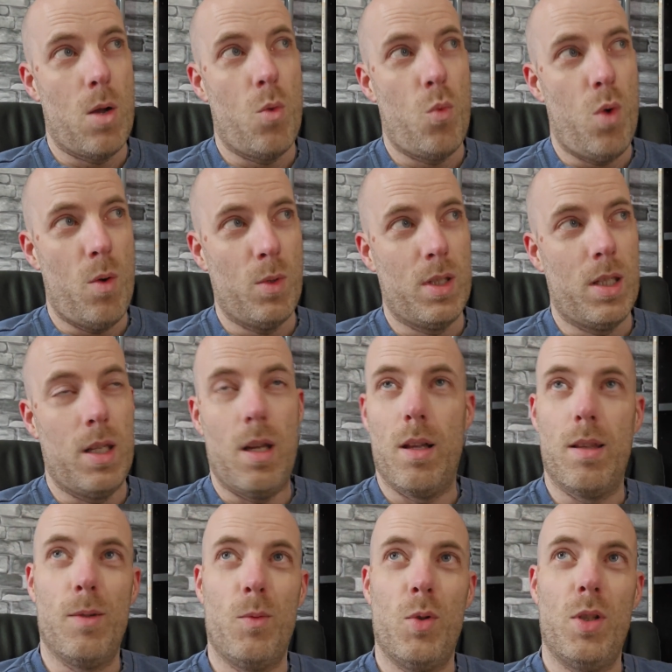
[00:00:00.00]
What was the
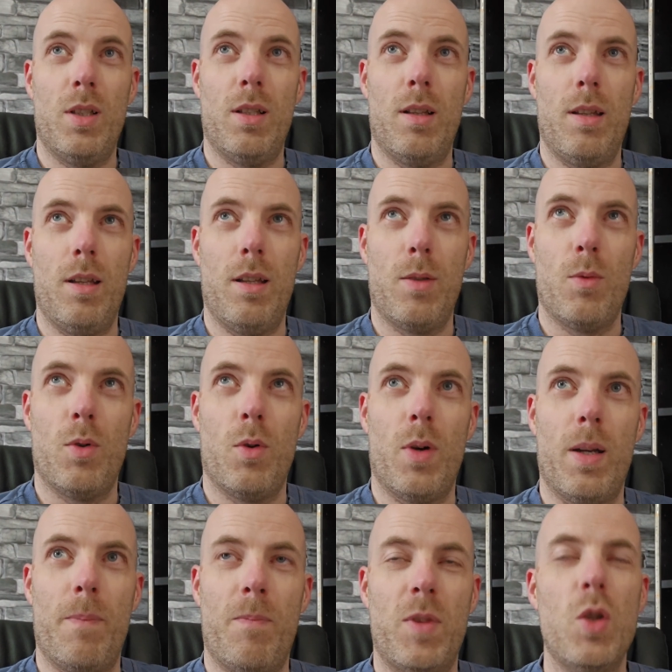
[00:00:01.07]
other one? The other one,
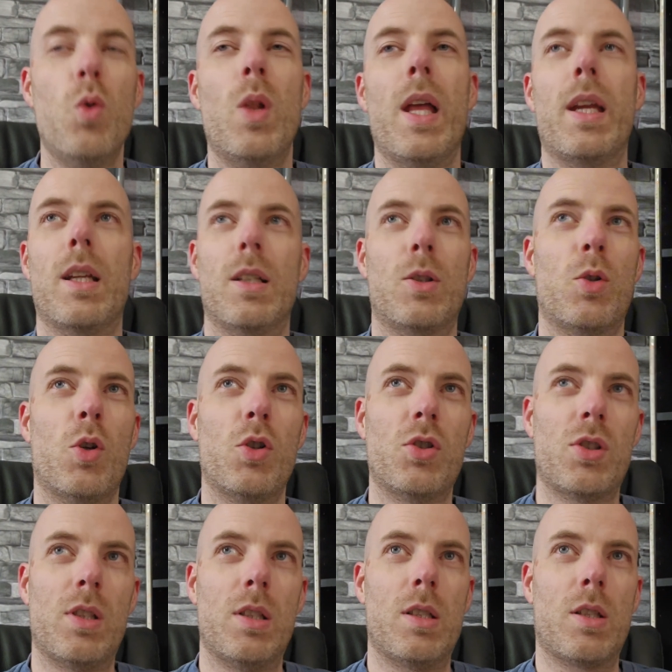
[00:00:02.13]
oh, know, like, and
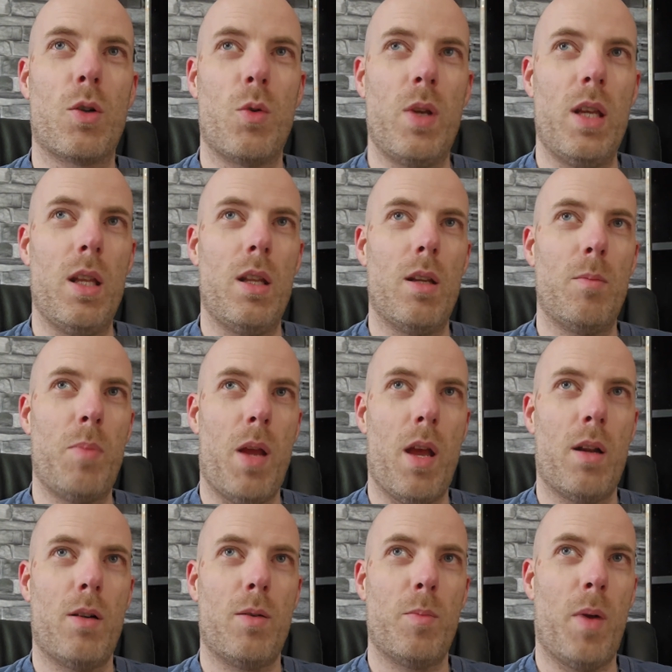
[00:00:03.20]
trust is created
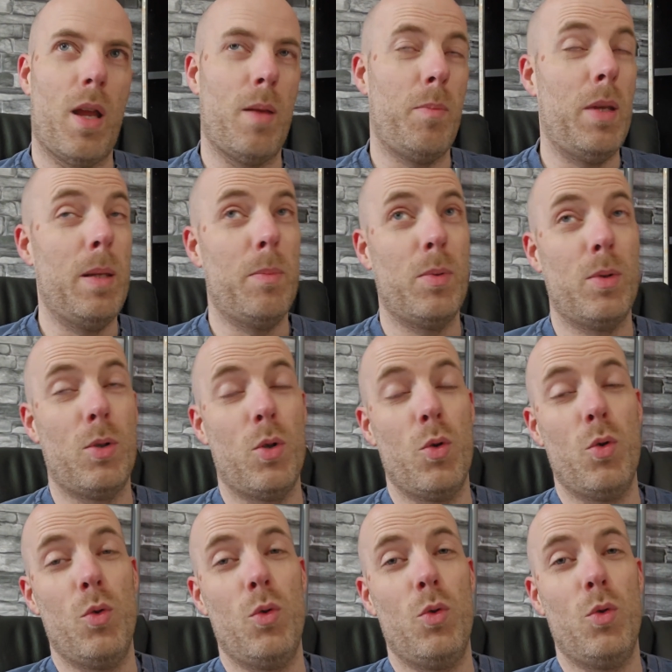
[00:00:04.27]
better by people
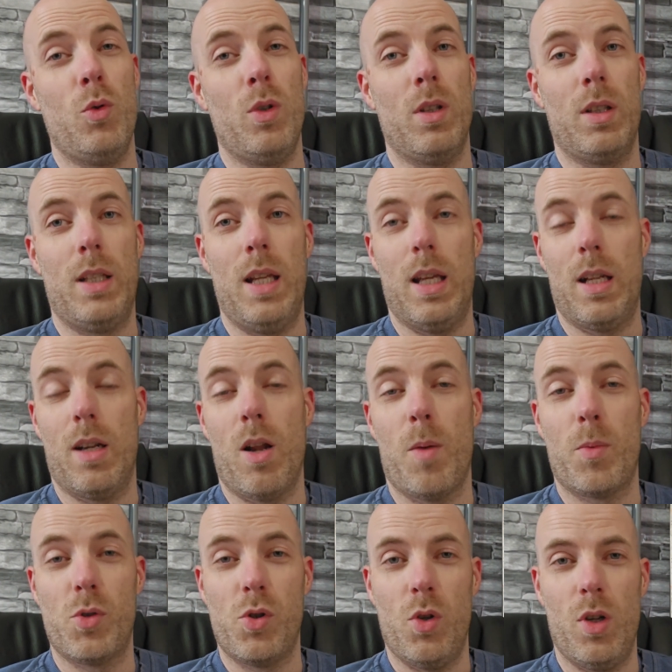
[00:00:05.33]
who get an
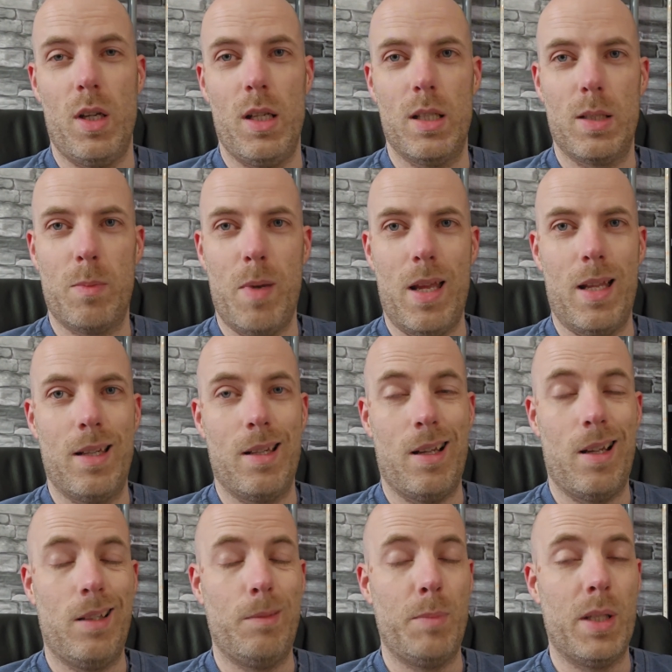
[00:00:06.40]
opportunity to spend
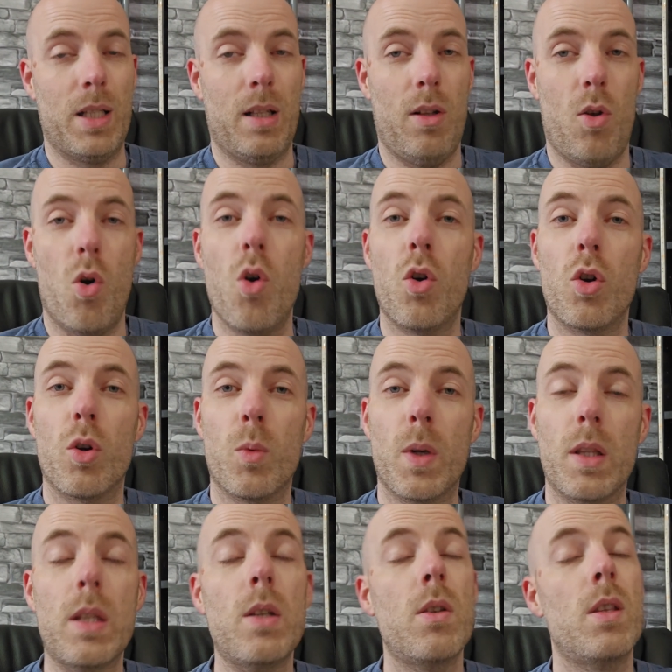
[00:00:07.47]
a bit longer
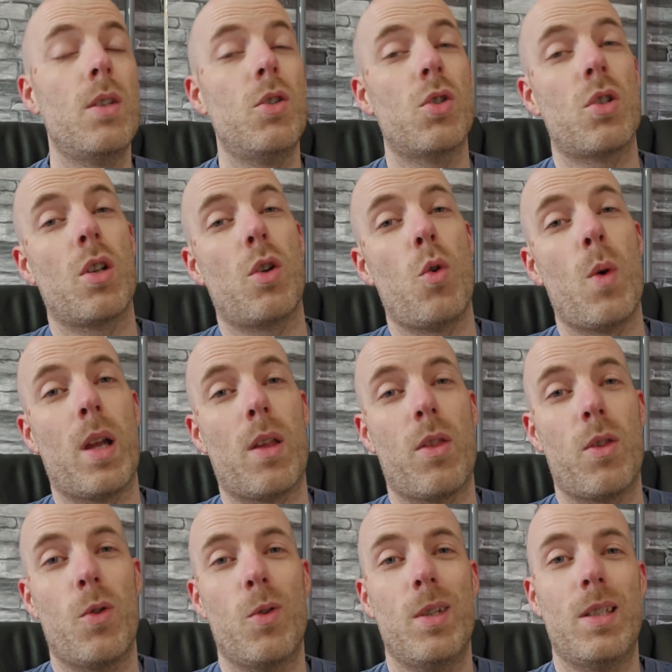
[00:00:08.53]
with you than just a quick
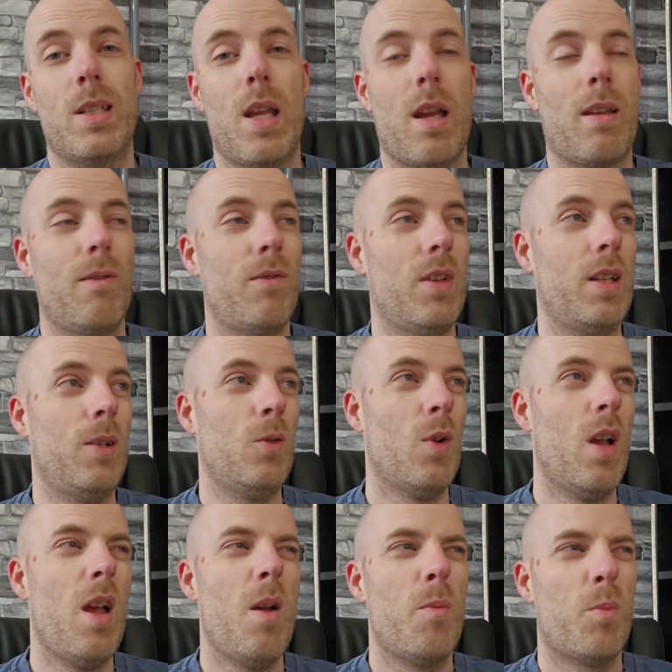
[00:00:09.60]
30-second video.
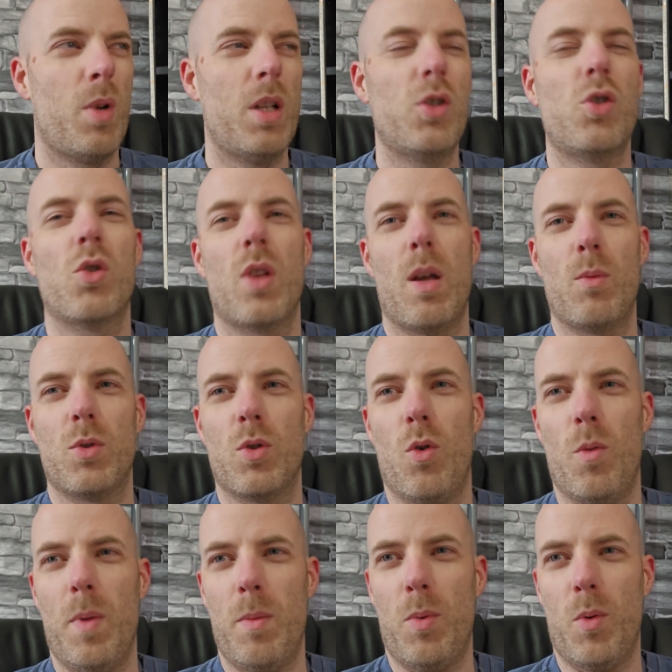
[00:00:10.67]
Pretty sure that was
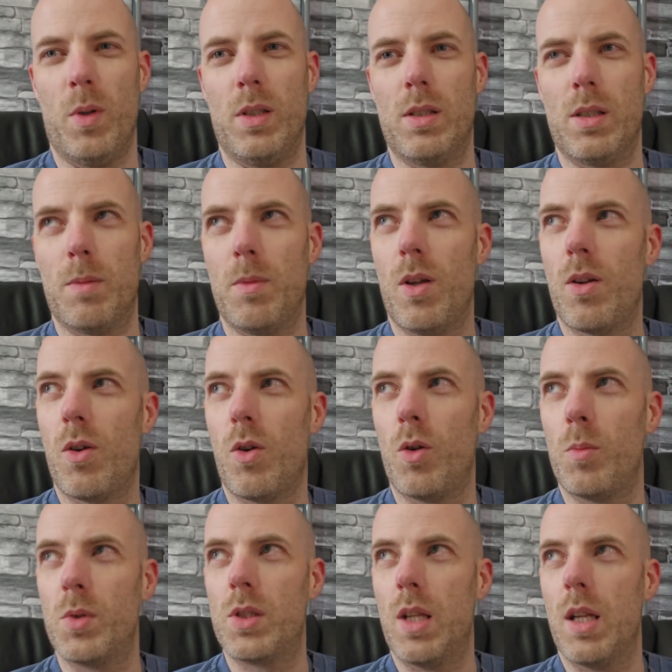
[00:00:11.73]
all my points. I'm not
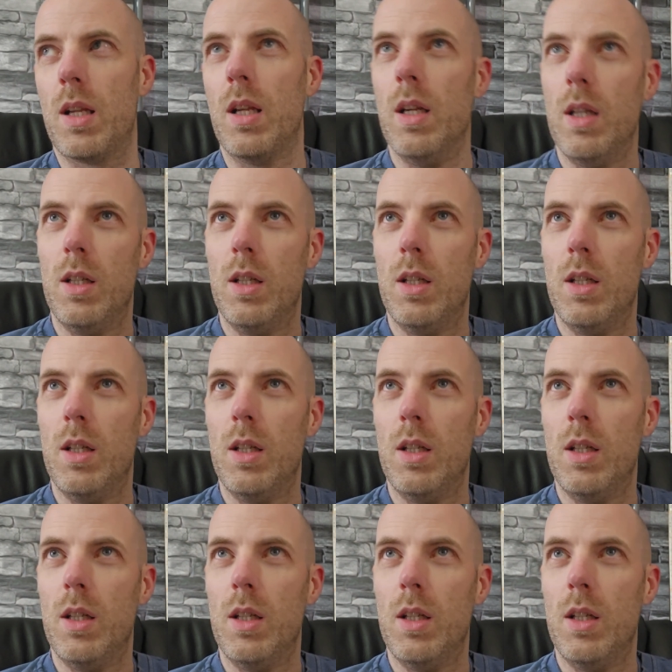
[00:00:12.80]
100%.